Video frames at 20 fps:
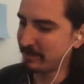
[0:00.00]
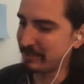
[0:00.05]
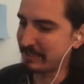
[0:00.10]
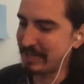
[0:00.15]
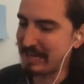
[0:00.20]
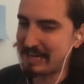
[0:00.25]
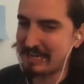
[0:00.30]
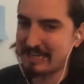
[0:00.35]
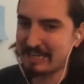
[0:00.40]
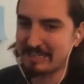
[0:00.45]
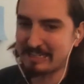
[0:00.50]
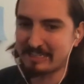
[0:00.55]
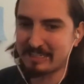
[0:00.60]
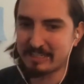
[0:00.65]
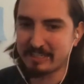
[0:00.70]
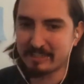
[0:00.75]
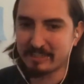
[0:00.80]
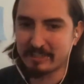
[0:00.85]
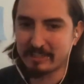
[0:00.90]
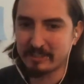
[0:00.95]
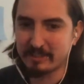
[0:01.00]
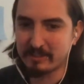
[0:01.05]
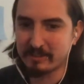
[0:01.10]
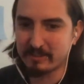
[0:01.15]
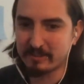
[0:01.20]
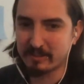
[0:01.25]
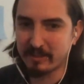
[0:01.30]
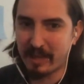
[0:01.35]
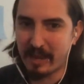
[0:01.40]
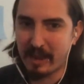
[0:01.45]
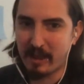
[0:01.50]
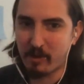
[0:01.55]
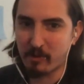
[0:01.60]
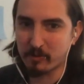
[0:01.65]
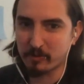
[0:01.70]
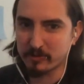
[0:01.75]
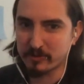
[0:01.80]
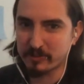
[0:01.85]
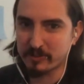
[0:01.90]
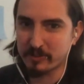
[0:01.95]
I18N
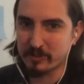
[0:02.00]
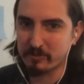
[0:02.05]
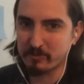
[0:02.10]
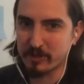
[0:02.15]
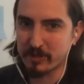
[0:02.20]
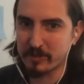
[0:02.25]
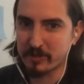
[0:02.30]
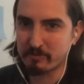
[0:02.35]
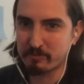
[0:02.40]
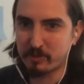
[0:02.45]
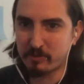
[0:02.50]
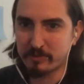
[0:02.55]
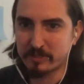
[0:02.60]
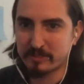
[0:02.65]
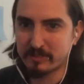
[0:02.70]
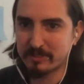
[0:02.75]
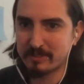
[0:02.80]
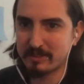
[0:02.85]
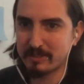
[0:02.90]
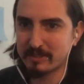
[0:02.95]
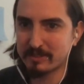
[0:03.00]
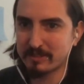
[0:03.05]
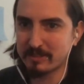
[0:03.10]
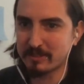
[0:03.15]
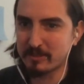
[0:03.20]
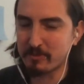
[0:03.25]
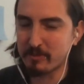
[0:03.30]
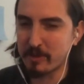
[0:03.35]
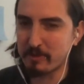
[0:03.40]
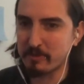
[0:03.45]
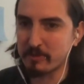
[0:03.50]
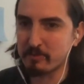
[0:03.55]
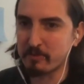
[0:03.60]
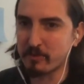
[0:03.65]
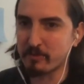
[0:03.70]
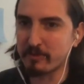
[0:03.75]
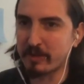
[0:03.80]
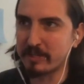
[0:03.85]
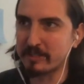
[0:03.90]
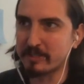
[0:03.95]
Owls team that implemented this to maybe
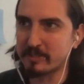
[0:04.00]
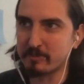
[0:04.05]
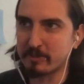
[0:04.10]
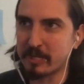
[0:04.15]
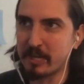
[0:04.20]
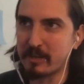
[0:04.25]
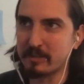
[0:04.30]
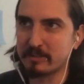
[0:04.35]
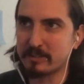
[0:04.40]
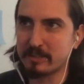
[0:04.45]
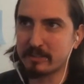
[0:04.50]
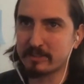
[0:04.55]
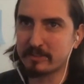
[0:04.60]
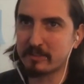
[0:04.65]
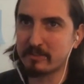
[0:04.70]
provide some context